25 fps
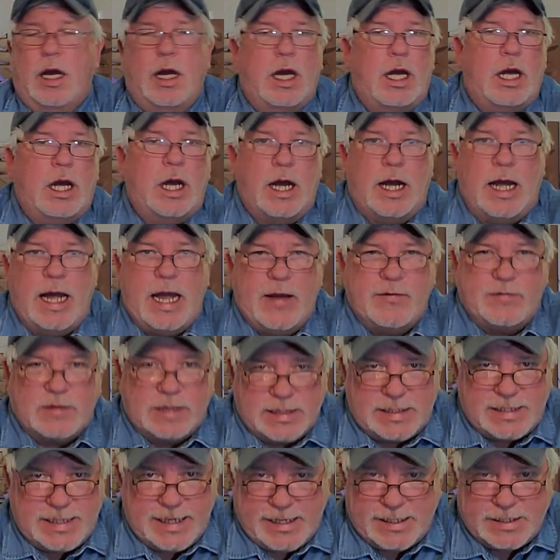I'll have to
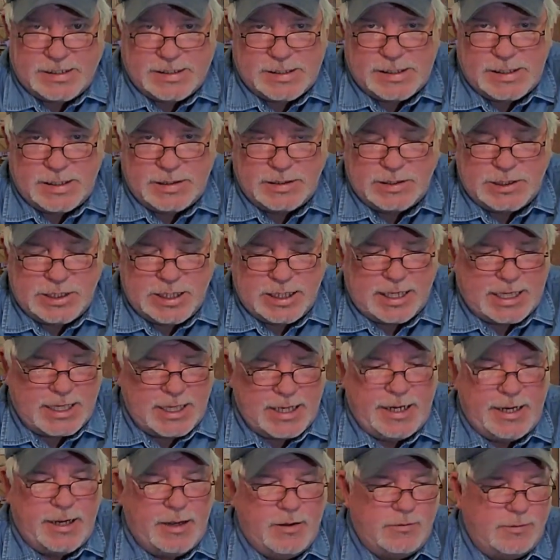test it, check it
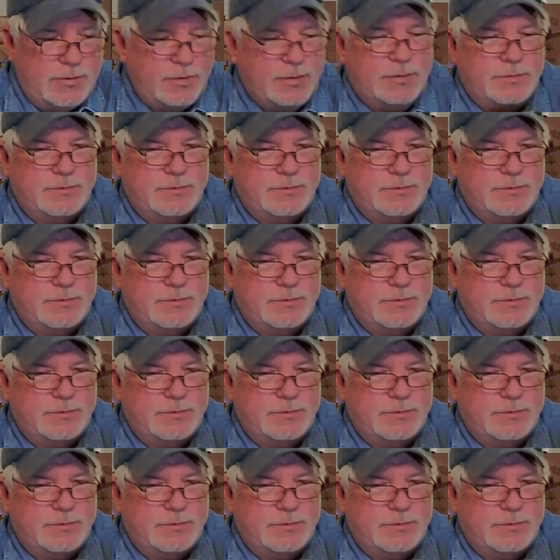out.